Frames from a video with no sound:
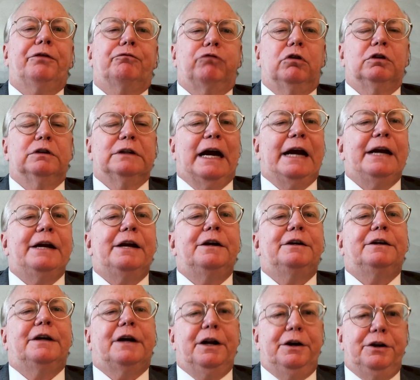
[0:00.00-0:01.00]

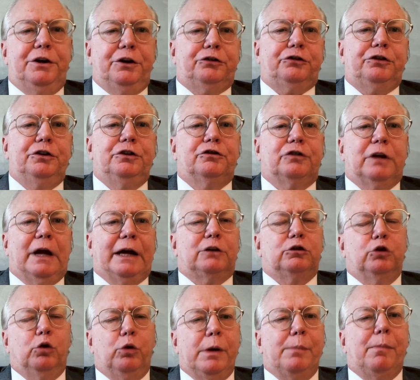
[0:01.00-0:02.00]
related conditions like
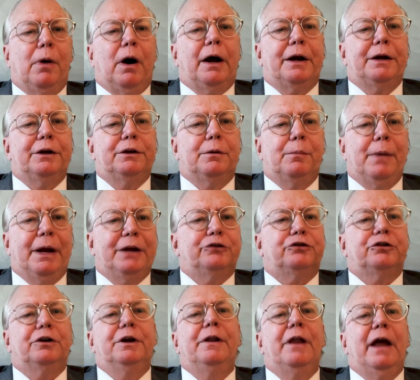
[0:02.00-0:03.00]
Lewy body
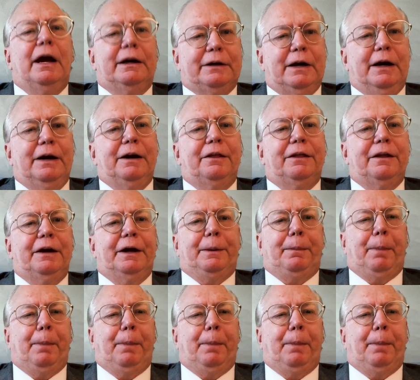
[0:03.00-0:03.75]
dementia and that kind of thing.